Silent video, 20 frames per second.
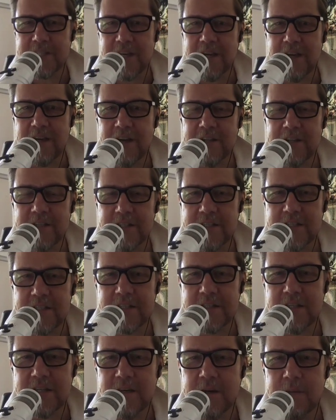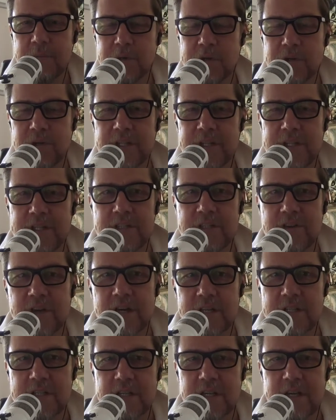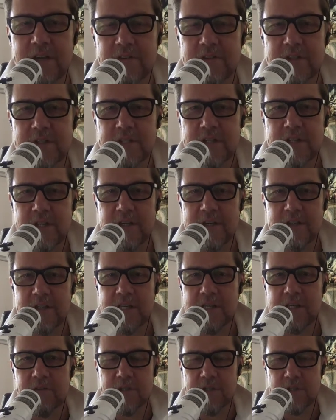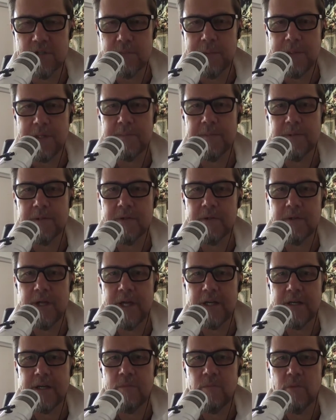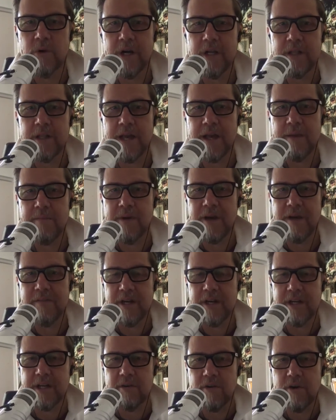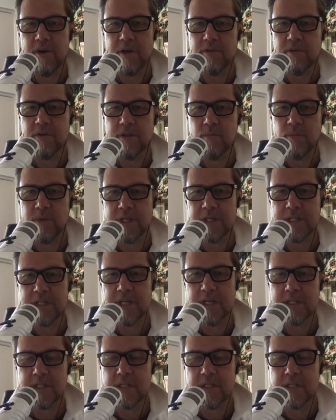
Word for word: police? I, I just uh, I bought all these drugs. I've also killed two people. I think I'm worried they may have had corona on